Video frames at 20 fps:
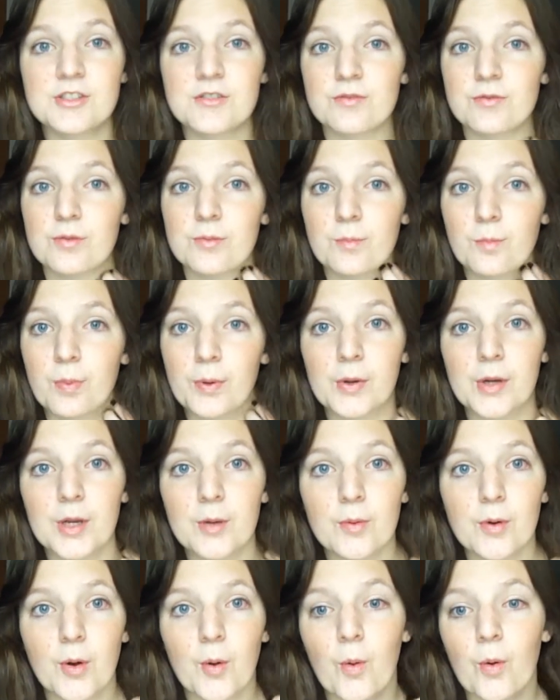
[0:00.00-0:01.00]
of
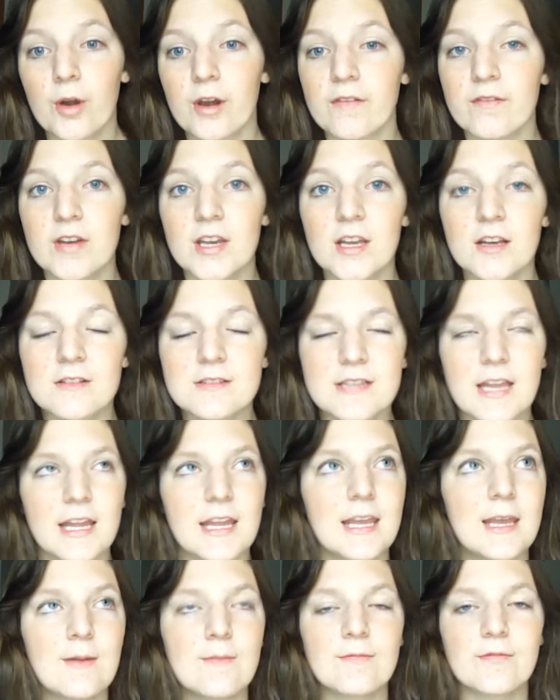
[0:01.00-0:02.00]
pre-recorded videos that I
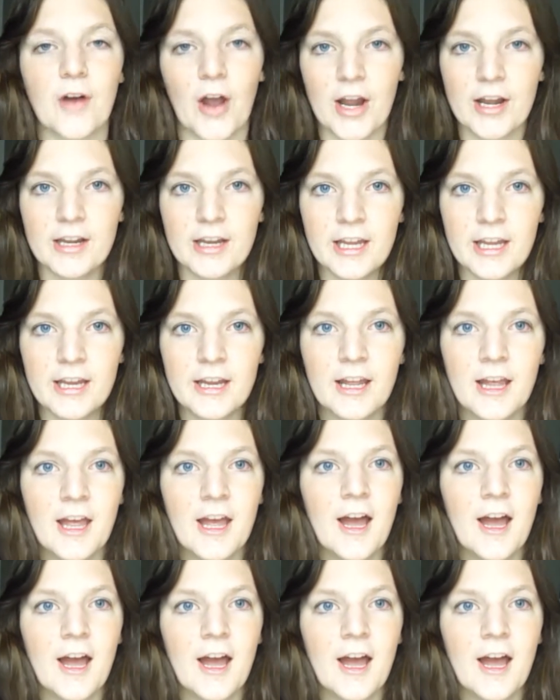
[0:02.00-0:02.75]
keep finding,